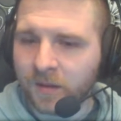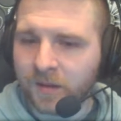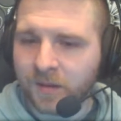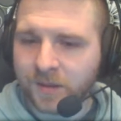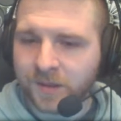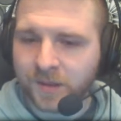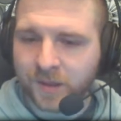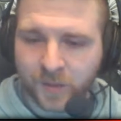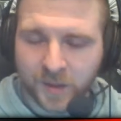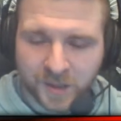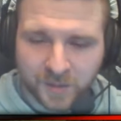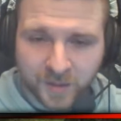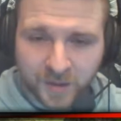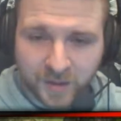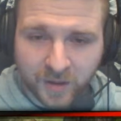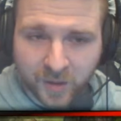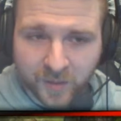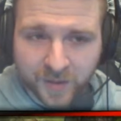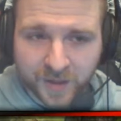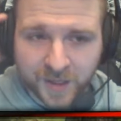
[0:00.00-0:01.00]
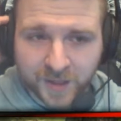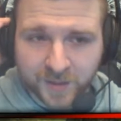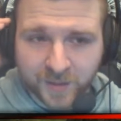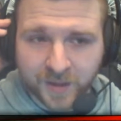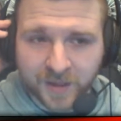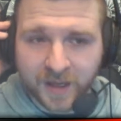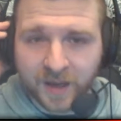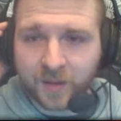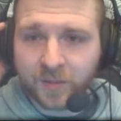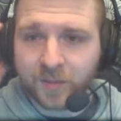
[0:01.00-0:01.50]
So wish me luck with this
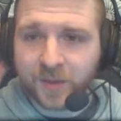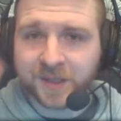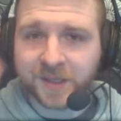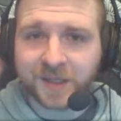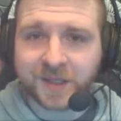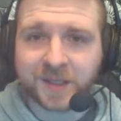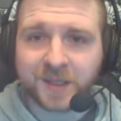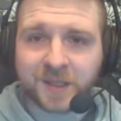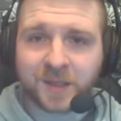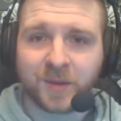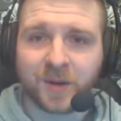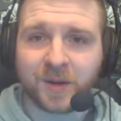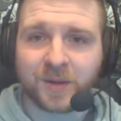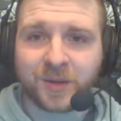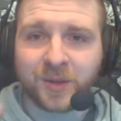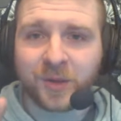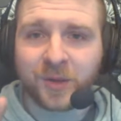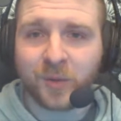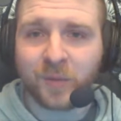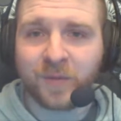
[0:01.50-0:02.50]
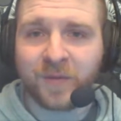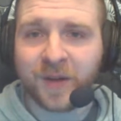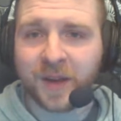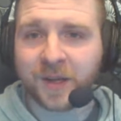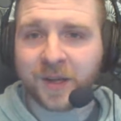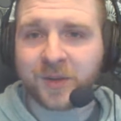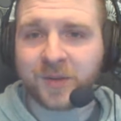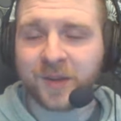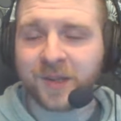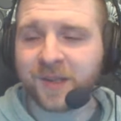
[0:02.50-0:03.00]
one now. We'll we've got two
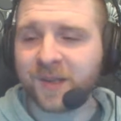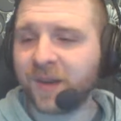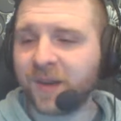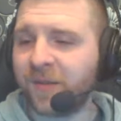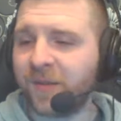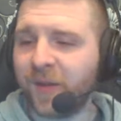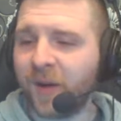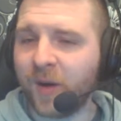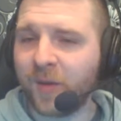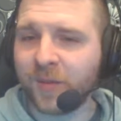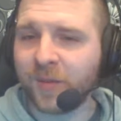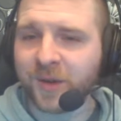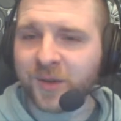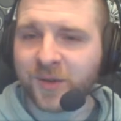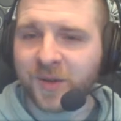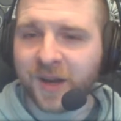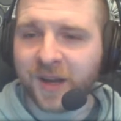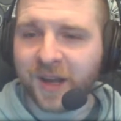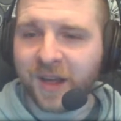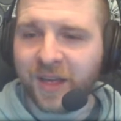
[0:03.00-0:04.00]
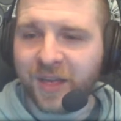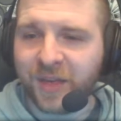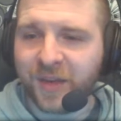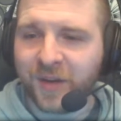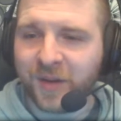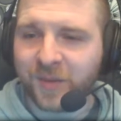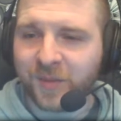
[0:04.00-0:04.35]
victories so far. I going to try and get a third